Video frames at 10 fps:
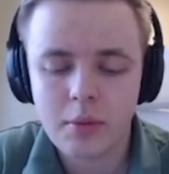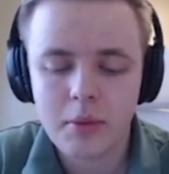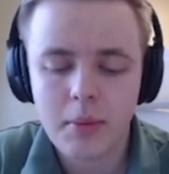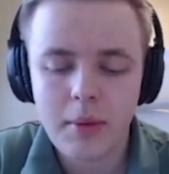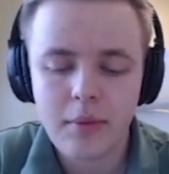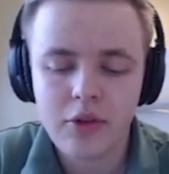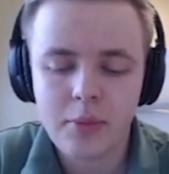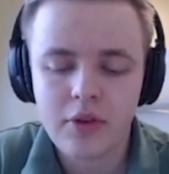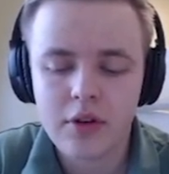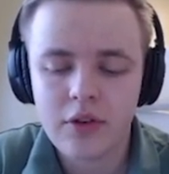Memories
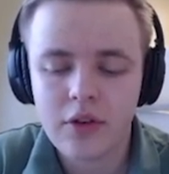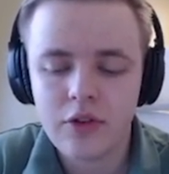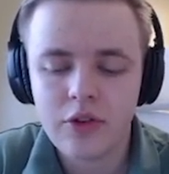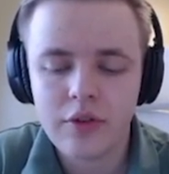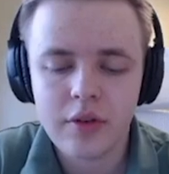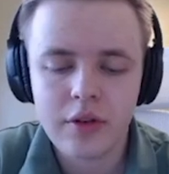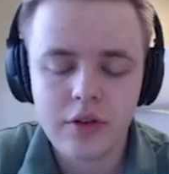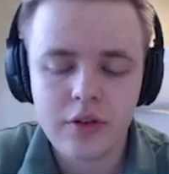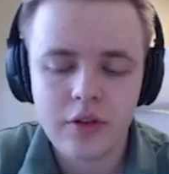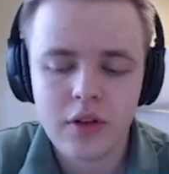basically is
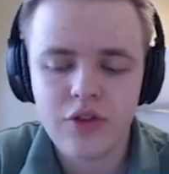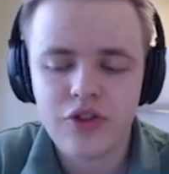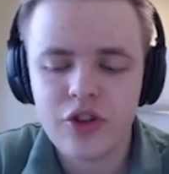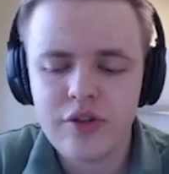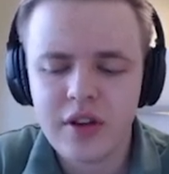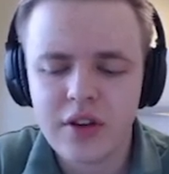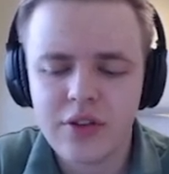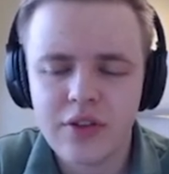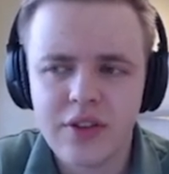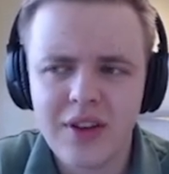injurious.
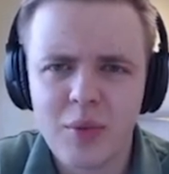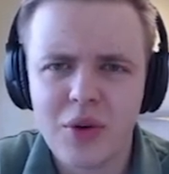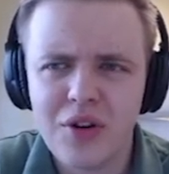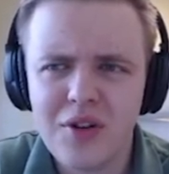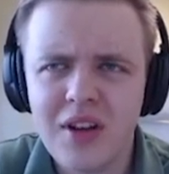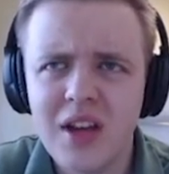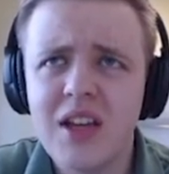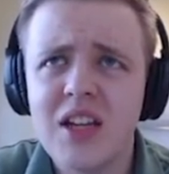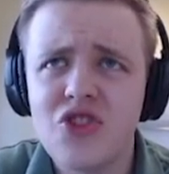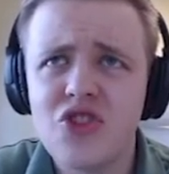Injurious? Is that a word?
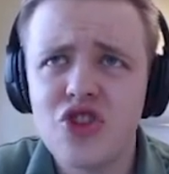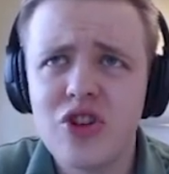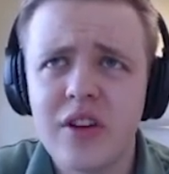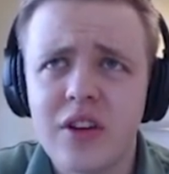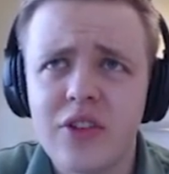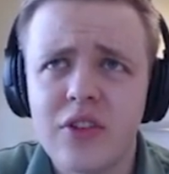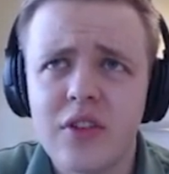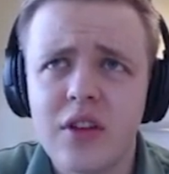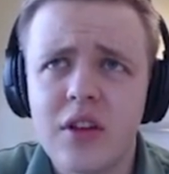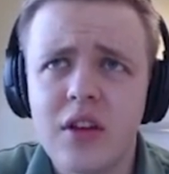Injurious.
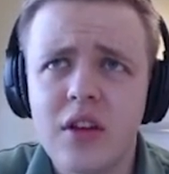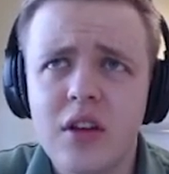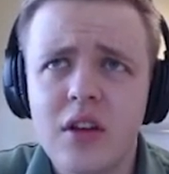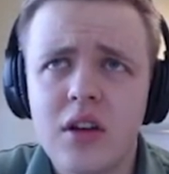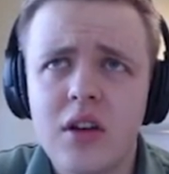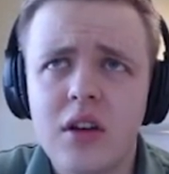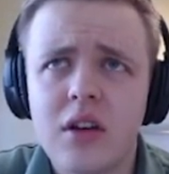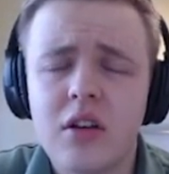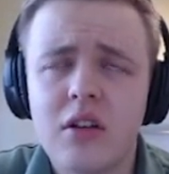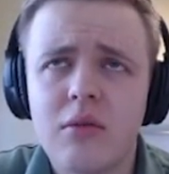
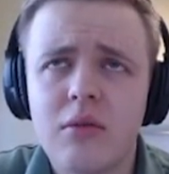How